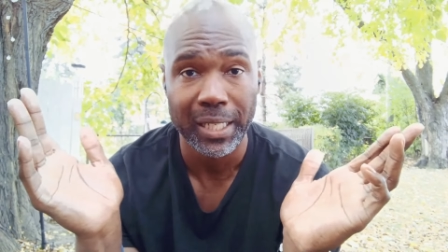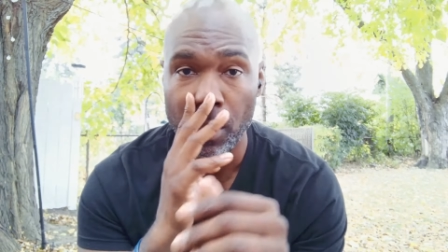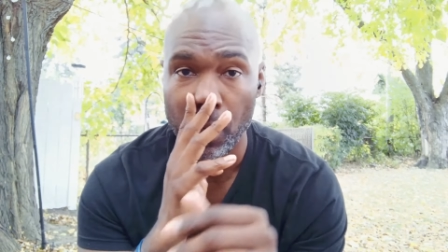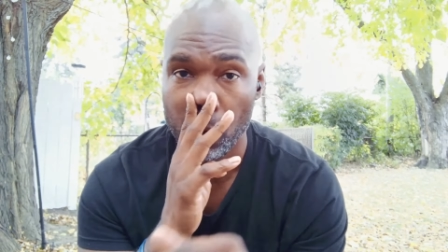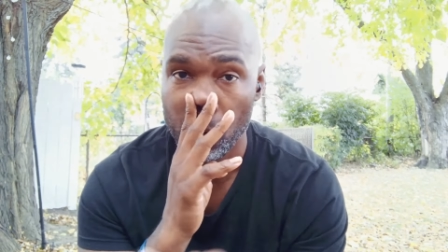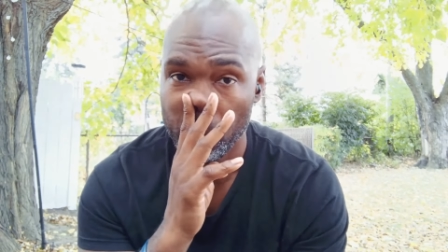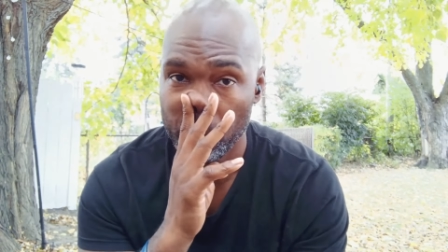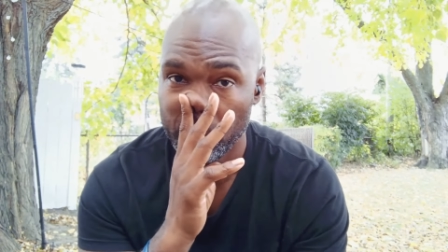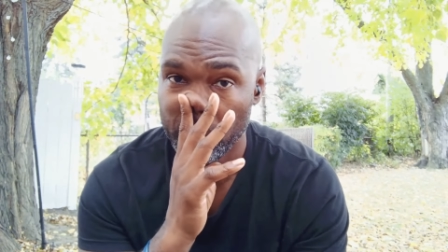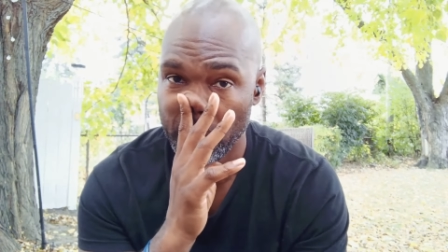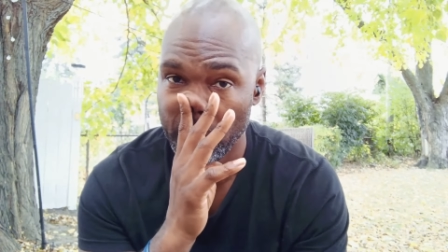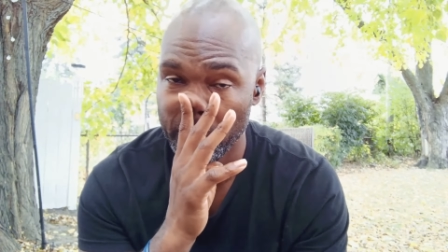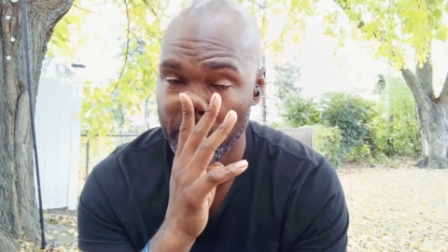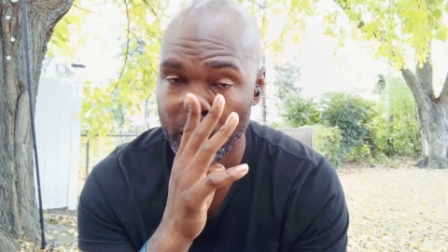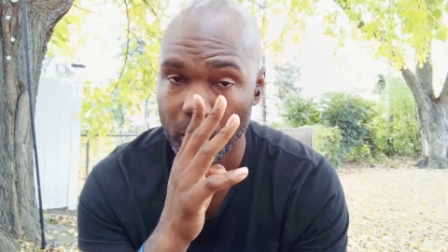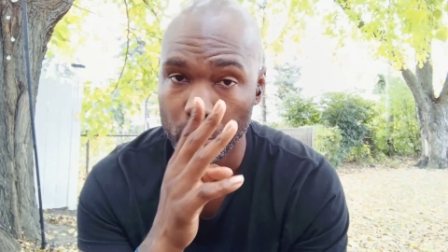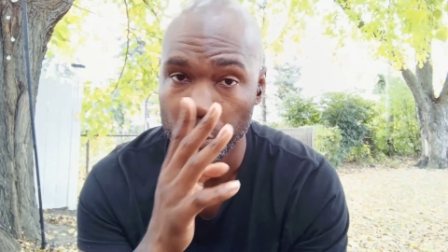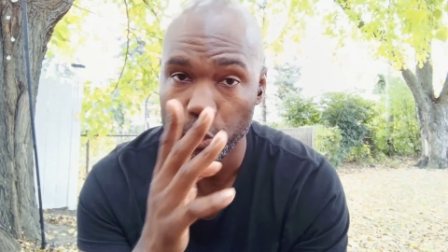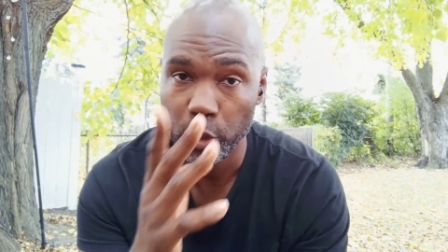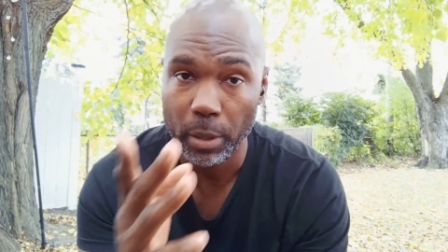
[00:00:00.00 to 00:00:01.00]
So
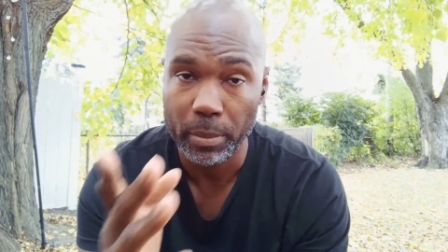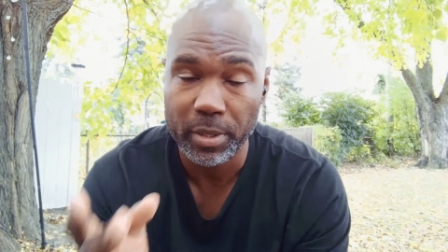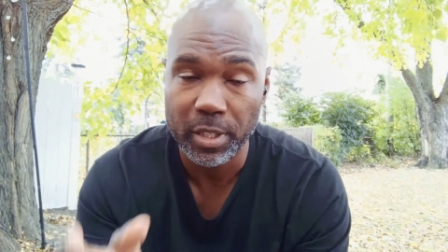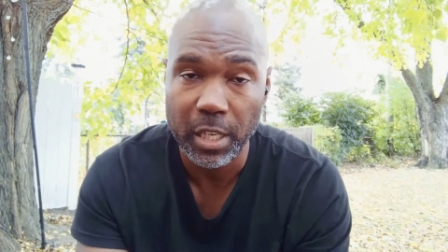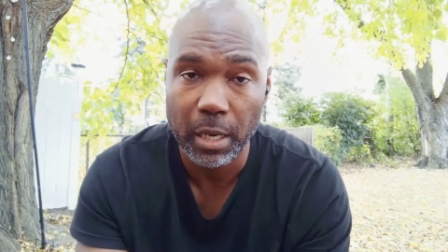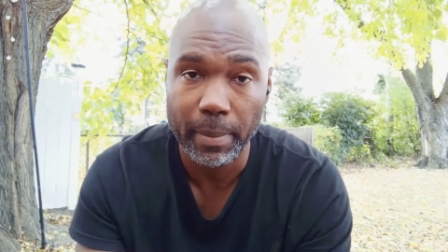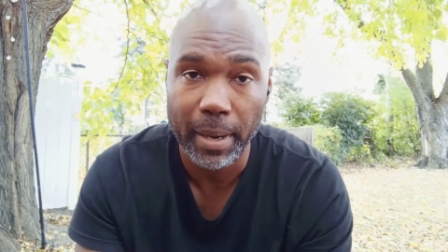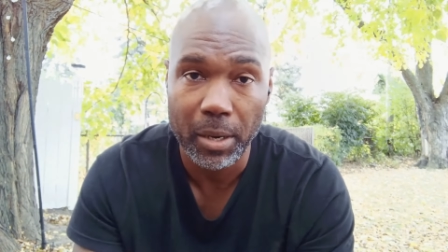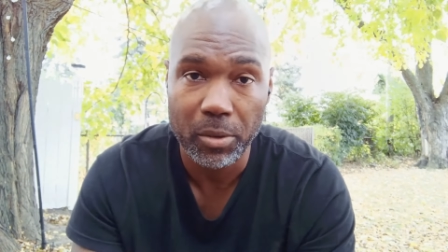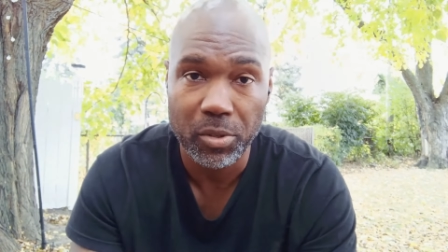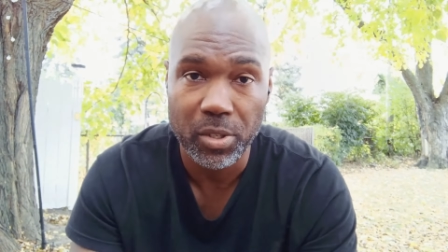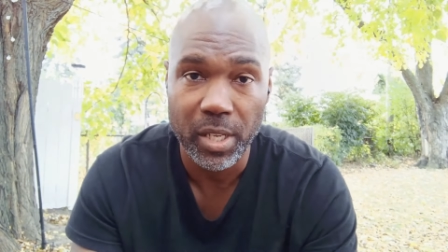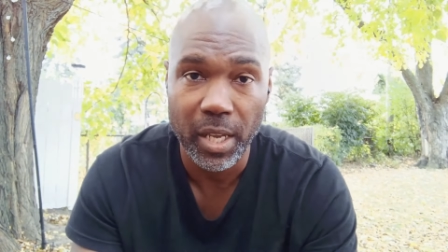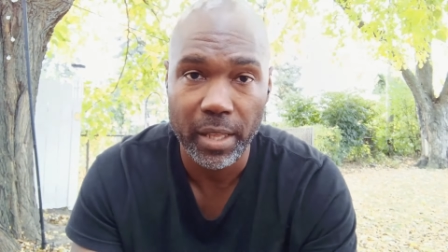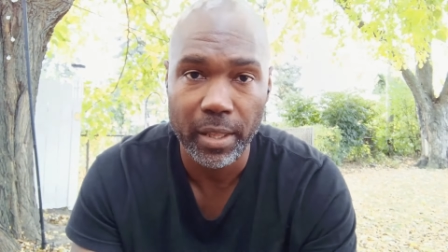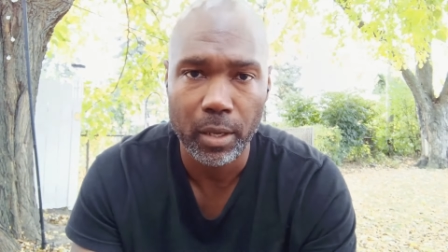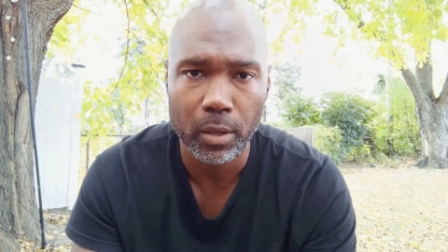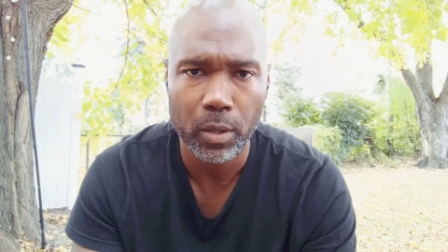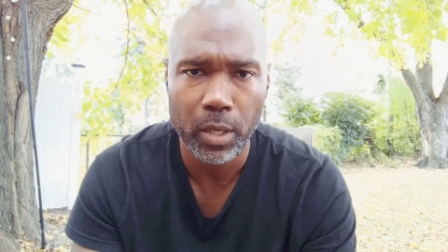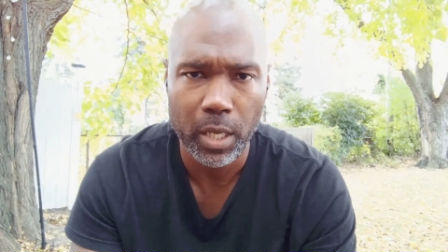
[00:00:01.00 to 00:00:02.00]
even though Trump has come out and
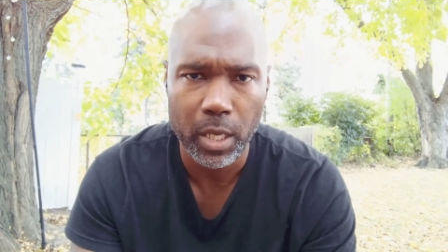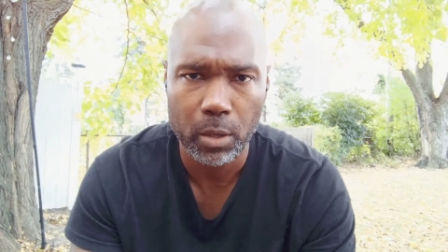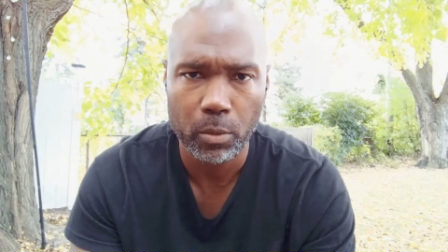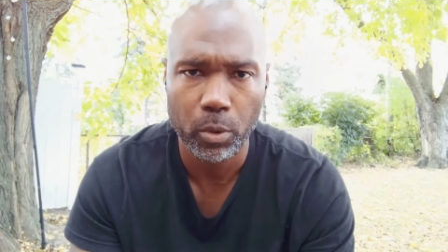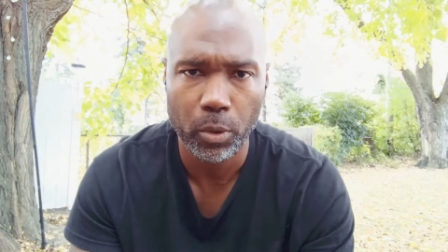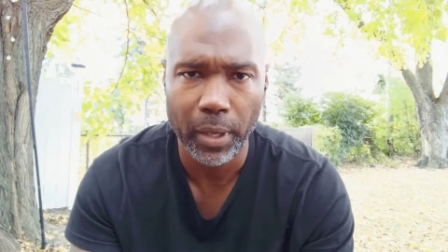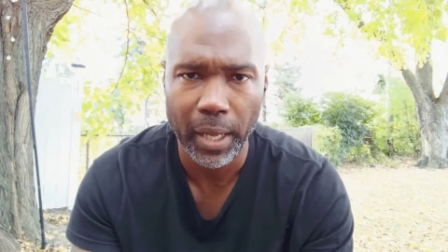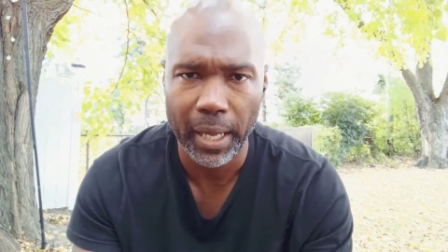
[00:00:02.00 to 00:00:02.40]
said that he will